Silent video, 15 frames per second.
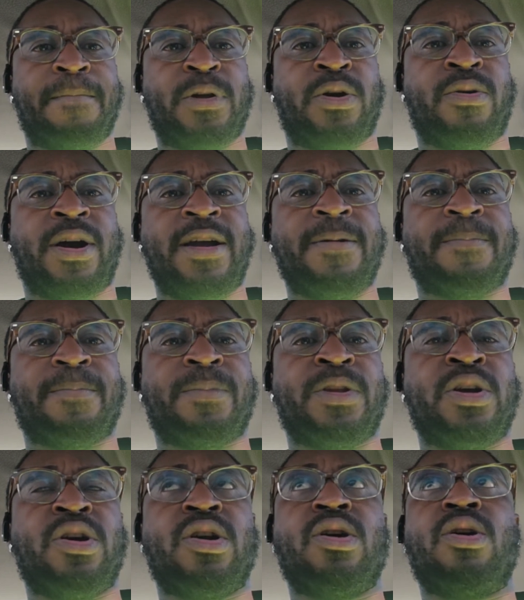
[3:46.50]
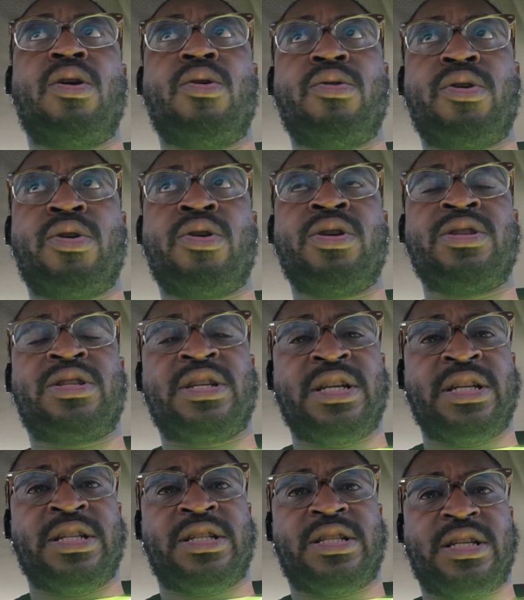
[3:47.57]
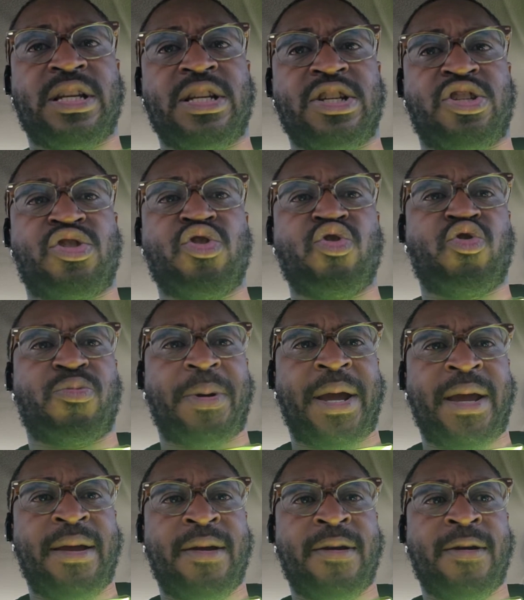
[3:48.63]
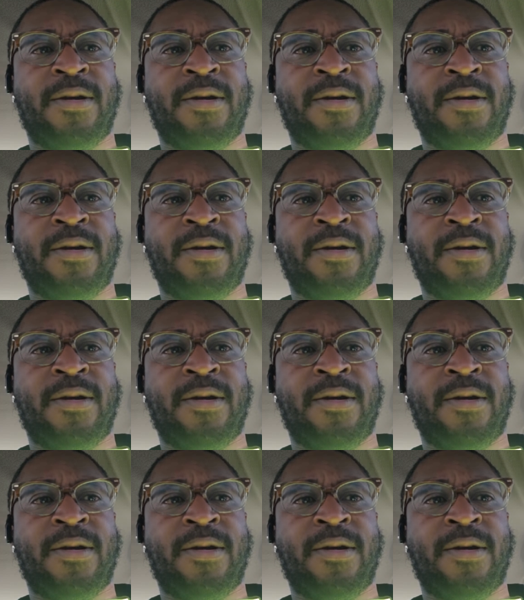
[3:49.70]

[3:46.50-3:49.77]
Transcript: All right. You're gonna hold on to this to this truth, man.